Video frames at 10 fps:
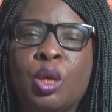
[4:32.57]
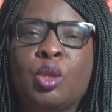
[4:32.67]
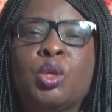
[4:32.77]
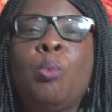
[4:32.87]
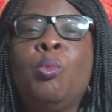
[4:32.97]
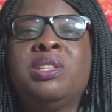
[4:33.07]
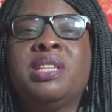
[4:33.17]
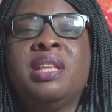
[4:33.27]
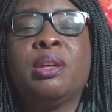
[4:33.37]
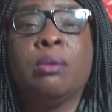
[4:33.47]
Some will
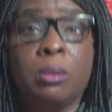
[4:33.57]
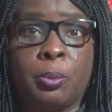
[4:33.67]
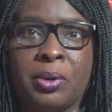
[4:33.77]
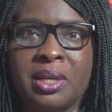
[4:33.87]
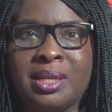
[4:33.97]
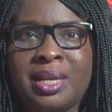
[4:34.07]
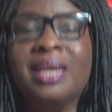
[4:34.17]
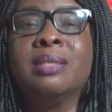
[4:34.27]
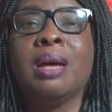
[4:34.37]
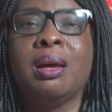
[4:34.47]
say the culprit
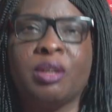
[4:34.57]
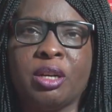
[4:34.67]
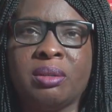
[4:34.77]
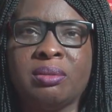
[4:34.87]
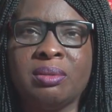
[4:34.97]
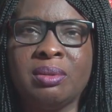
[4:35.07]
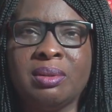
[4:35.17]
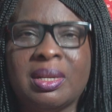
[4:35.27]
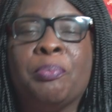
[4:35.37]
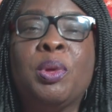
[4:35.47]
is hunger,
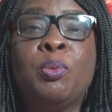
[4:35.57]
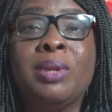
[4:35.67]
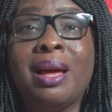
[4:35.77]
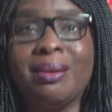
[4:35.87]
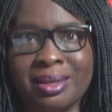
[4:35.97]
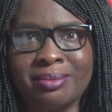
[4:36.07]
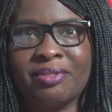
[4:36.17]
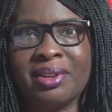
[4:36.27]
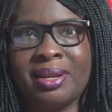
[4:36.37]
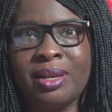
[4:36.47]
that people are
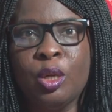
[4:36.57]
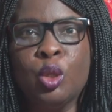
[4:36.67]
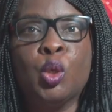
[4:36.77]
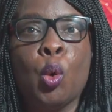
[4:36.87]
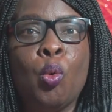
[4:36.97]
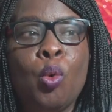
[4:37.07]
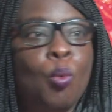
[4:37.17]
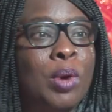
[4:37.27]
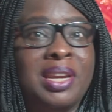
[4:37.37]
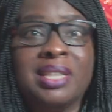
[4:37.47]
hungry. So
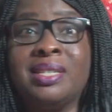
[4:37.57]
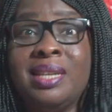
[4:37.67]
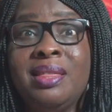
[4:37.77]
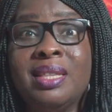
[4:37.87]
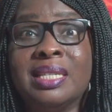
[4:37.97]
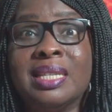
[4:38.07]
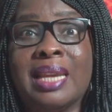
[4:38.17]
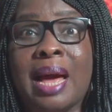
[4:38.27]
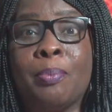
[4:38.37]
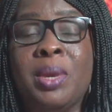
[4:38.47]
when they see this
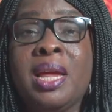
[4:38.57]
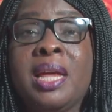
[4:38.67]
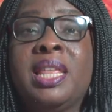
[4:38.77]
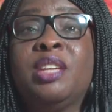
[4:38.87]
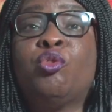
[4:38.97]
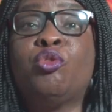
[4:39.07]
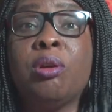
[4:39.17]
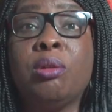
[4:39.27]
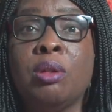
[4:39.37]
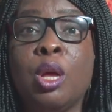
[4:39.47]
thing happening, they
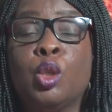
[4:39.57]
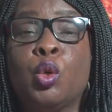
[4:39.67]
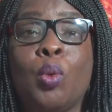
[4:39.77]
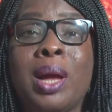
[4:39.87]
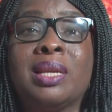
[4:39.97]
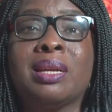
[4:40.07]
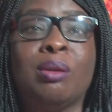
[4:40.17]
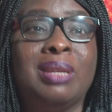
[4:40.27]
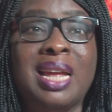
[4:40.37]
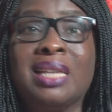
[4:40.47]
struggle to go and
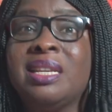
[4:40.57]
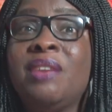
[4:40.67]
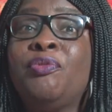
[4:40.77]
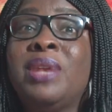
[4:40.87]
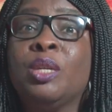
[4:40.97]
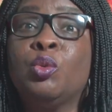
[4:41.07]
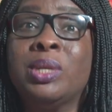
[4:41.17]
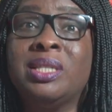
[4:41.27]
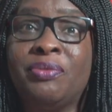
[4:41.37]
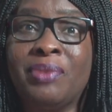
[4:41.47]
collect. If now
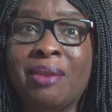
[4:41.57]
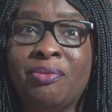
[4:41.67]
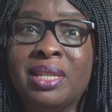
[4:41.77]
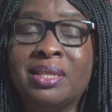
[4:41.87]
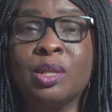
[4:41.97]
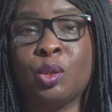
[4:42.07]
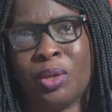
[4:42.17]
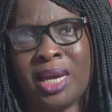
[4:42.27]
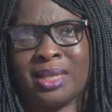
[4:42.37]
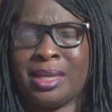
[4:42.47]
25 liters you
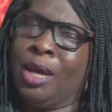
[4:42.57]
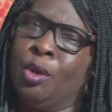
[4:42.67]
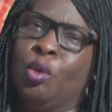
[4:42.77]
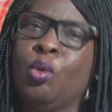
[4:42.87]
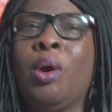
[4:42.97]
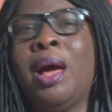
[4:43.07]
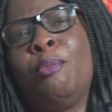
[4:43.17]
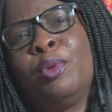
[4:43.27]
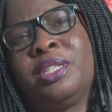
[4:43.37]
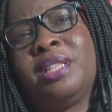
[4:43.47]
get, you know how
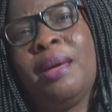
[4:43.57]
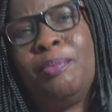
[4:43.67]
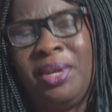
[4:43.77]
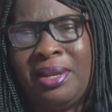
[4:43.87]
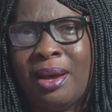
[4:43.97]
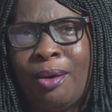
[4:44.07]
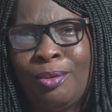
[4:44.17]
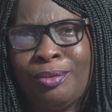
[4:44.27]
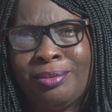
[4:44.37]
much that be now.